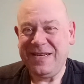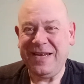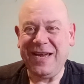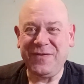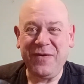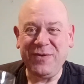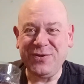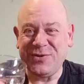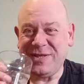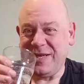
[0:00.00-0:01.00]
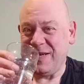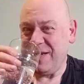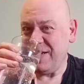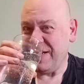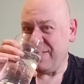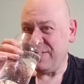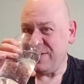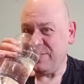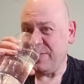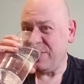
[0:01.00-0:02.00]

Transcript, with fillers: Yeah, it's very dusty in the garage at